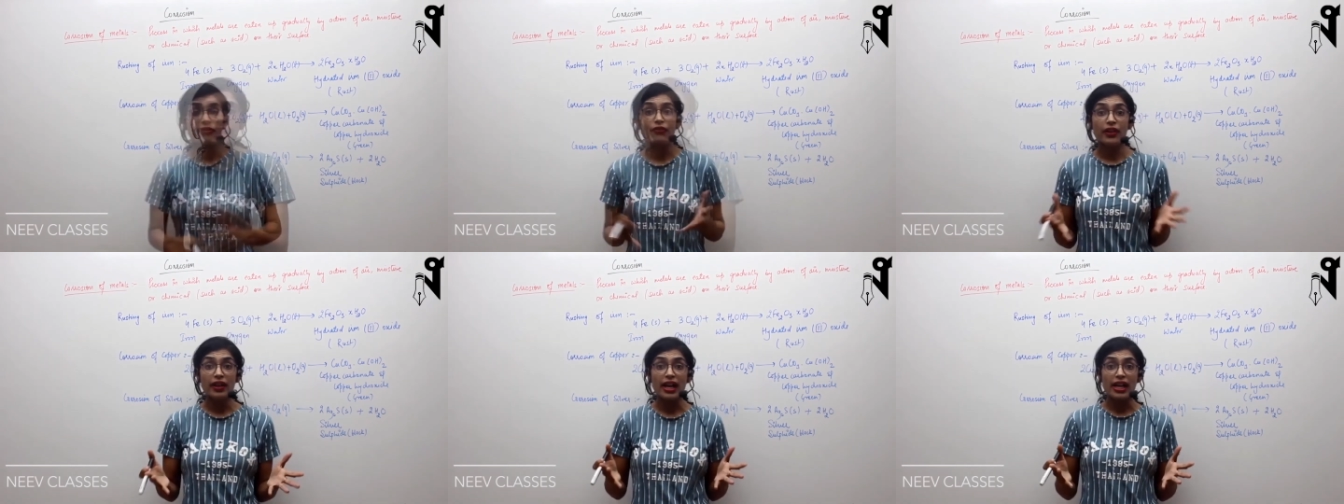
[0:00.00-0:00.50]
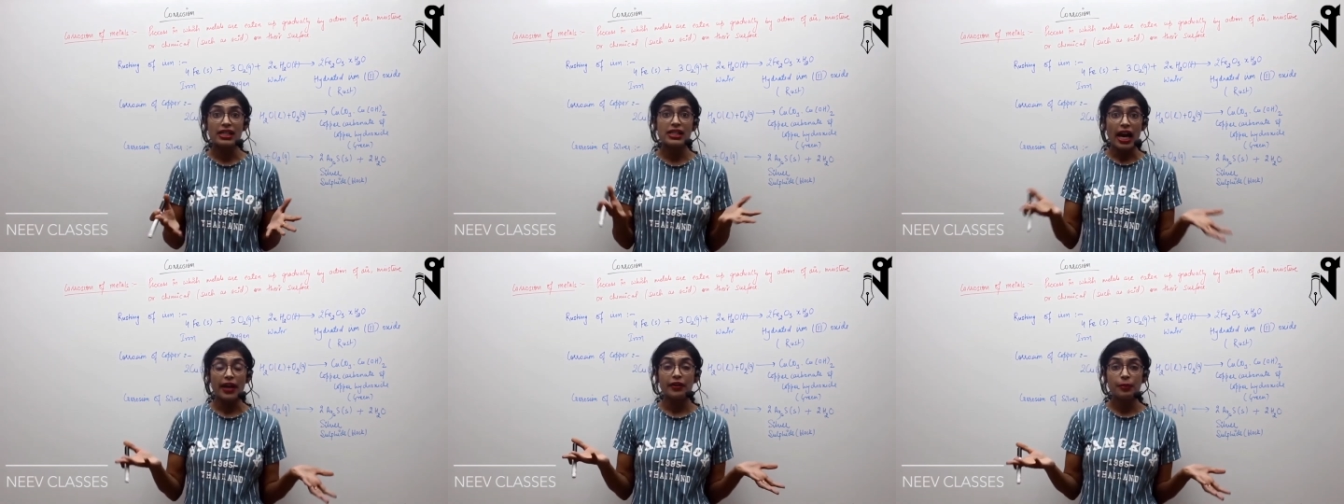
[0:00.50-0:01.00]
whereas
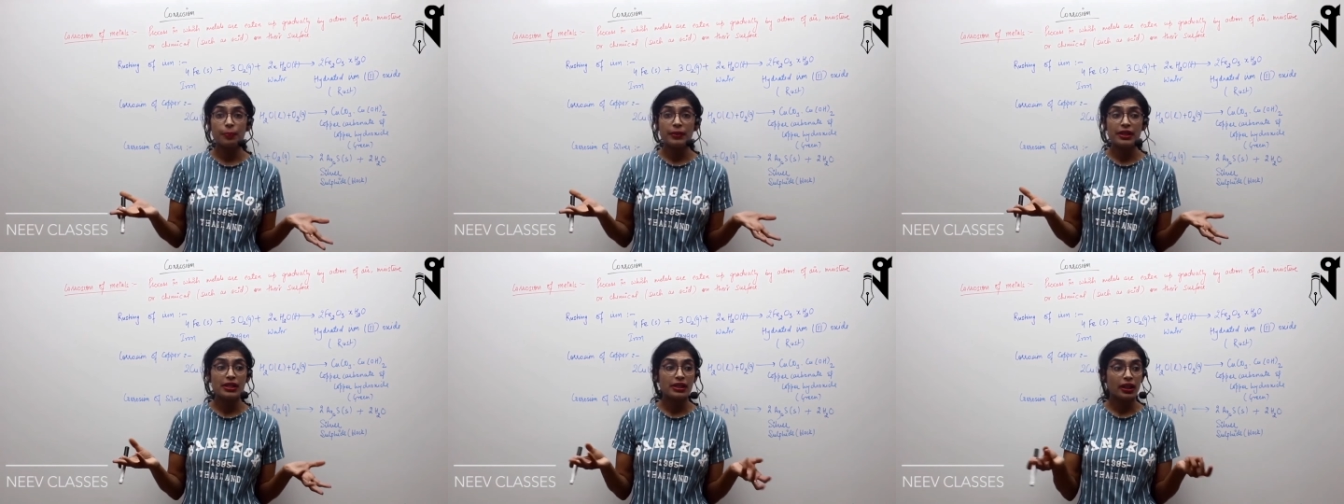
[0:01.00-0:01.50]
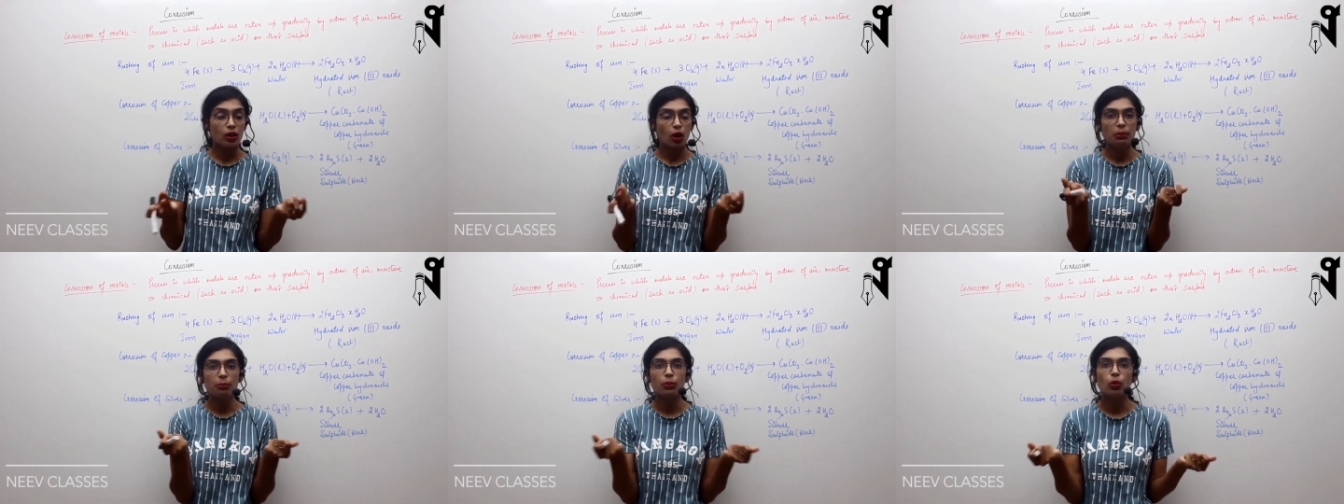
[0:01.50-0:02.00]
iron piece
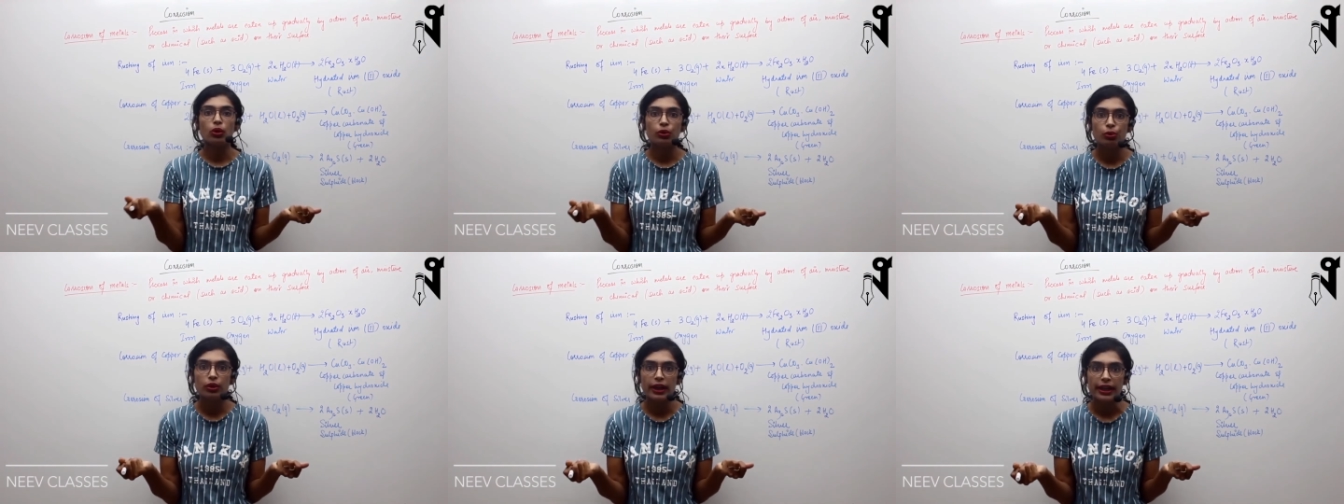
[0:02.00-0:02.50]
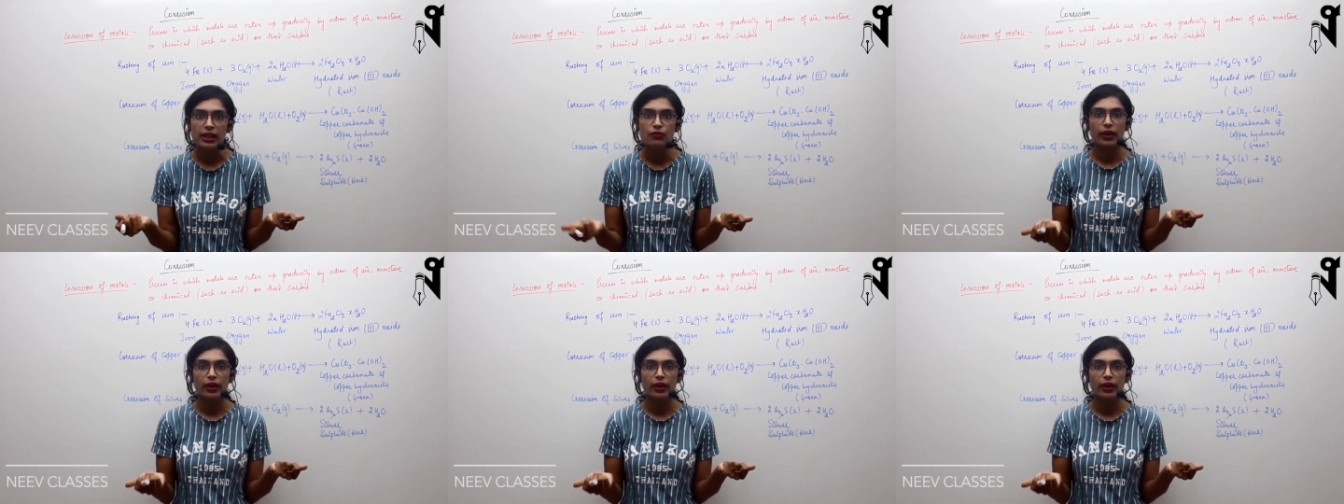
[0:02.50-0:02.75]
cannot be broken through the hands.